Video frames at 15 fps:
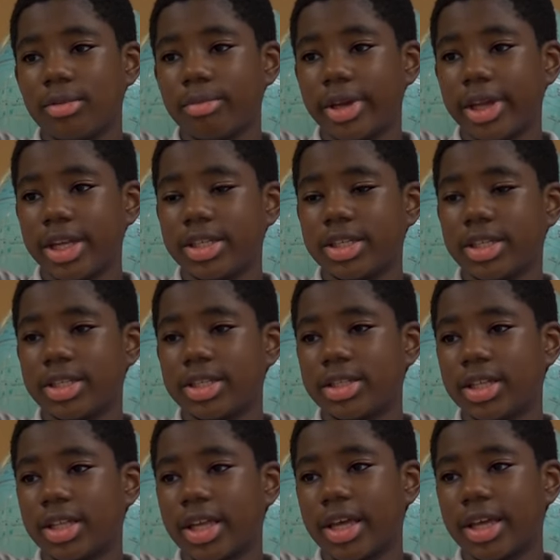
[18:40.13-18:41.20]
manages
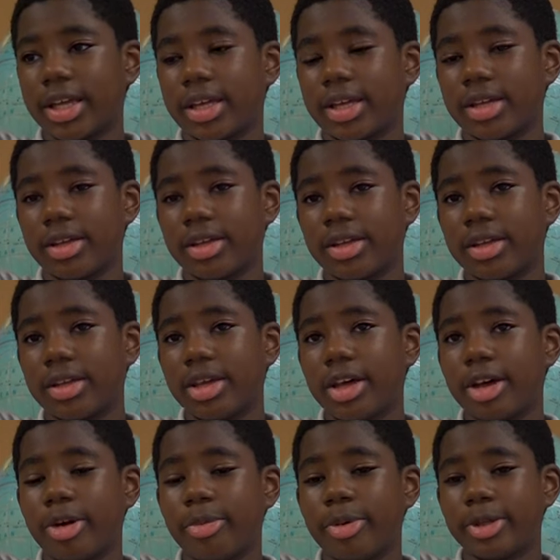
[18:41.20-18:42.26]
to, like,
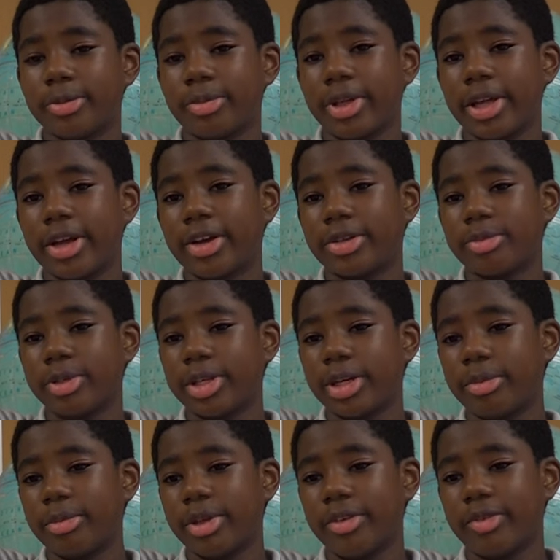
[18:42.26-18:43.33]
help his players
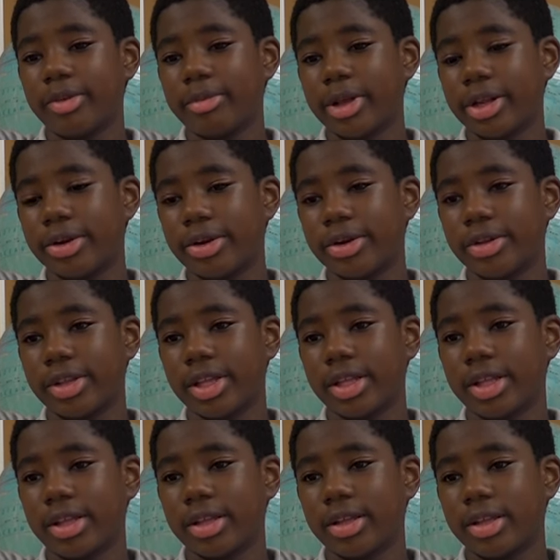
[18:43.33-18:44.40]
become even better than
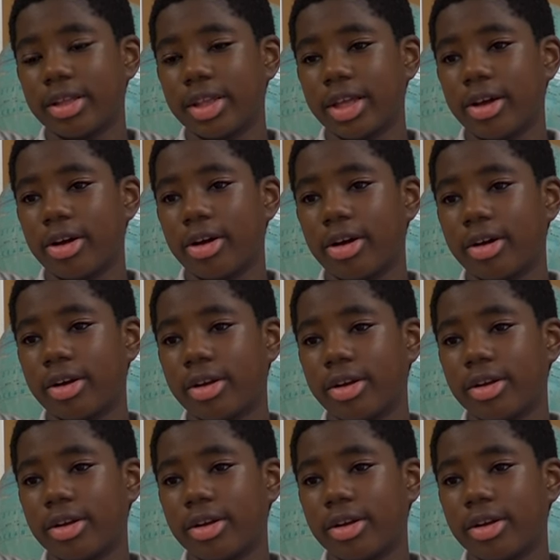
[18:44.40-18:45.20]
they are,